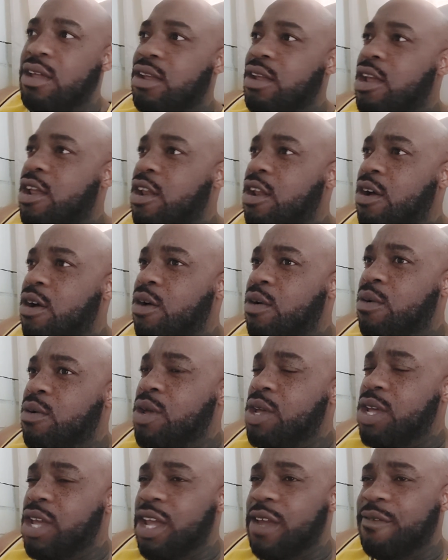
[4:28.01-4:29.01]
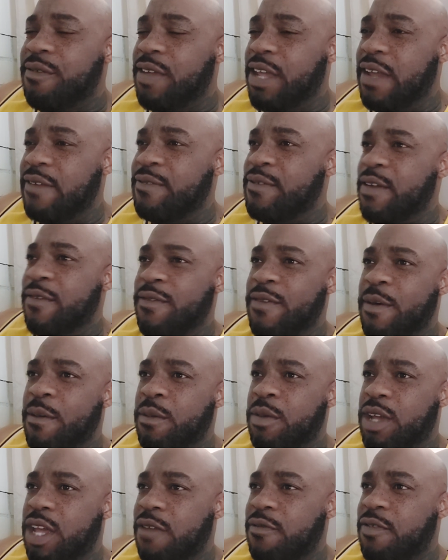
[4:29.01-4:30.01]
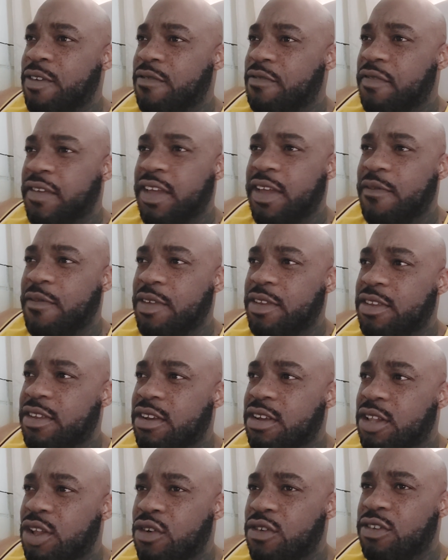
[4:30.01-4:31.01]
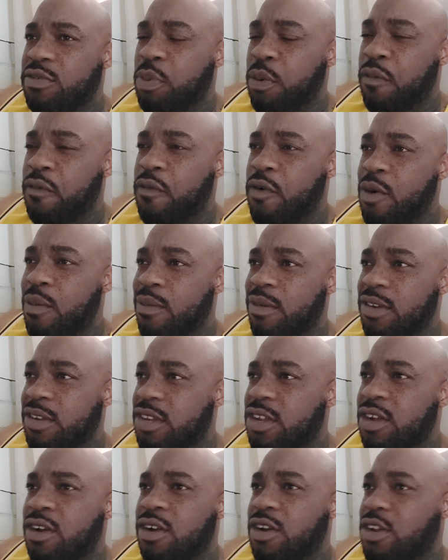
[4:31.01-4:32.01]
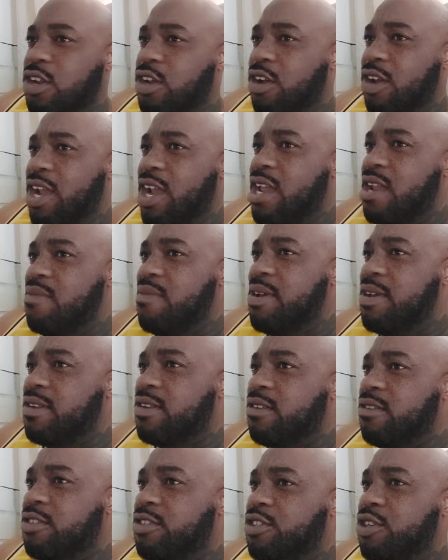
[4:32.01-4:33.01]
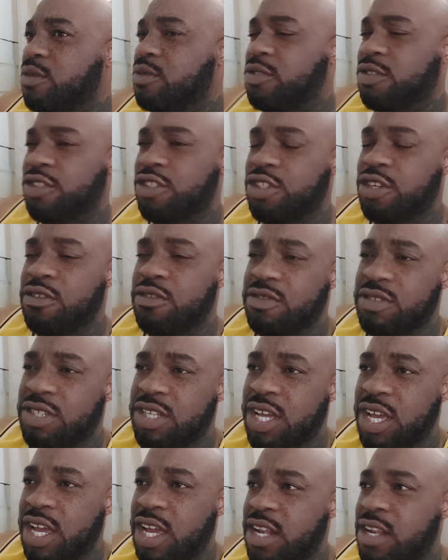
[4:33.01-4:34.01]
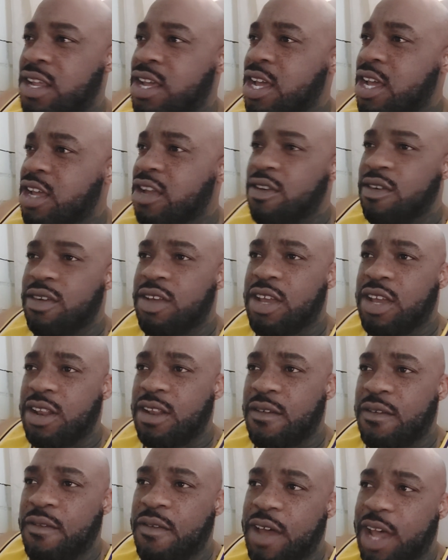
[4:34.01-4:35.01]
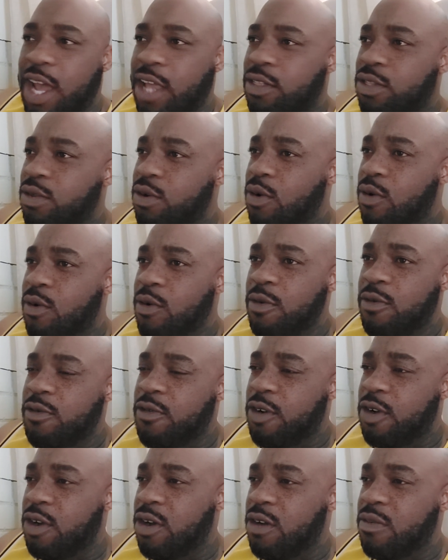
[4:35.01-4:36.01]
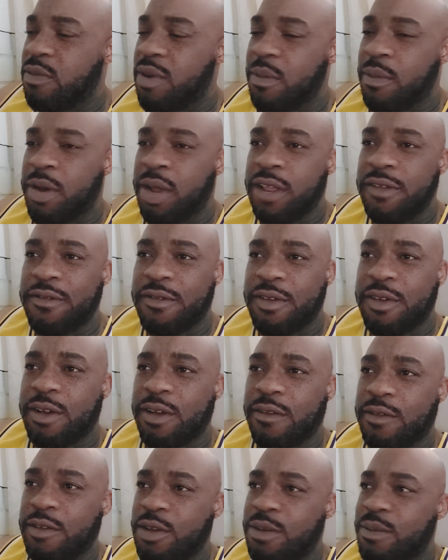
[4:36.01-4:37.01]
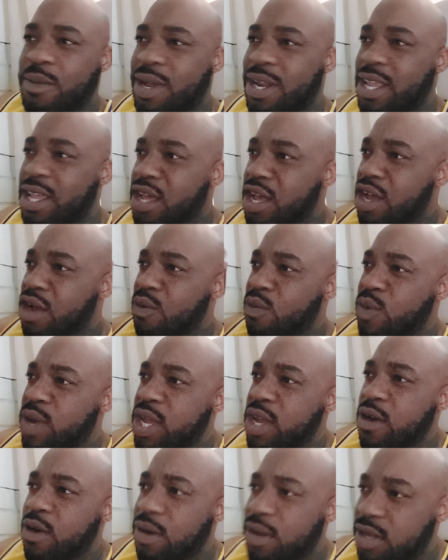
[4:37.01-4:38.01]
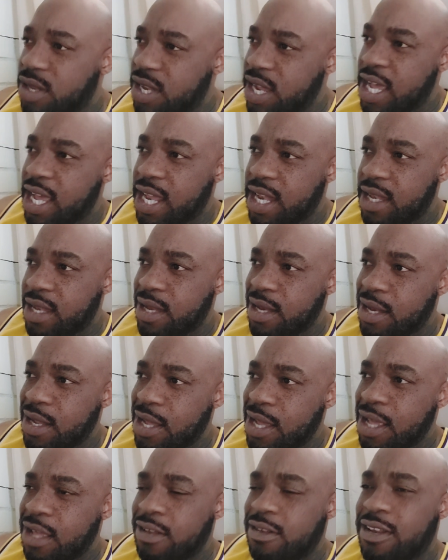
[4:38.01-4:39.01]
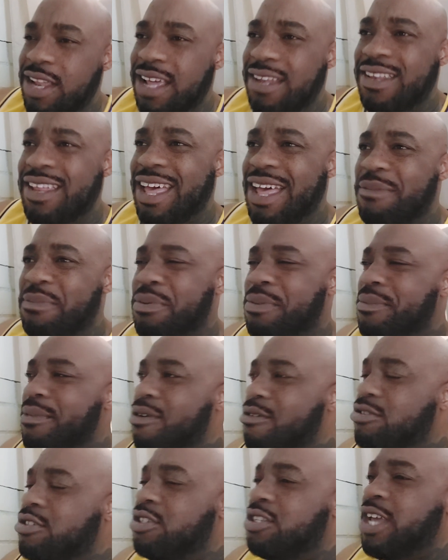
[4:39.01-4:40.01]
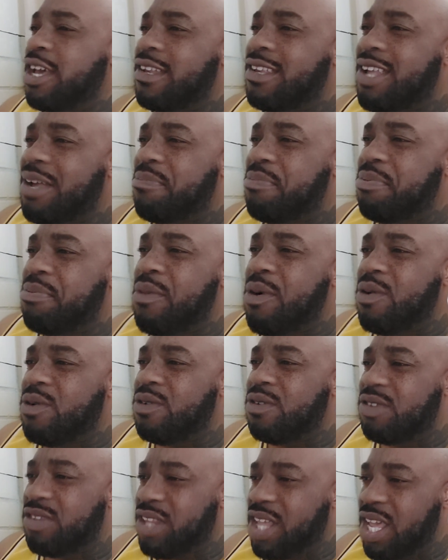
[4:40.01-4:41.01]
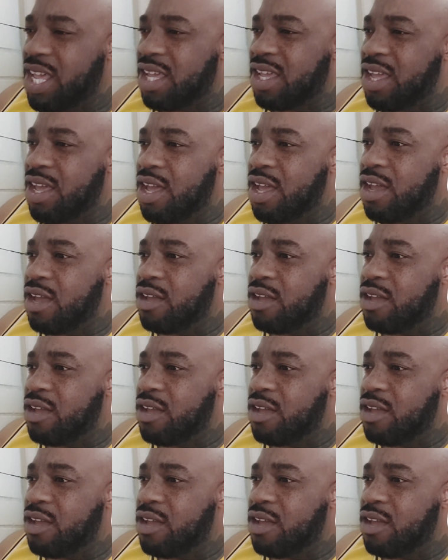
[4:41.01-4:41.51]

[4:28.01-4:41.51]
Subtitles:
you know, if it's a close performance, your enemy's gonna show up. The show's done. You're getting a fight. Throw fuck off my money. Fuck off your money. We are done. So that's how promoters think.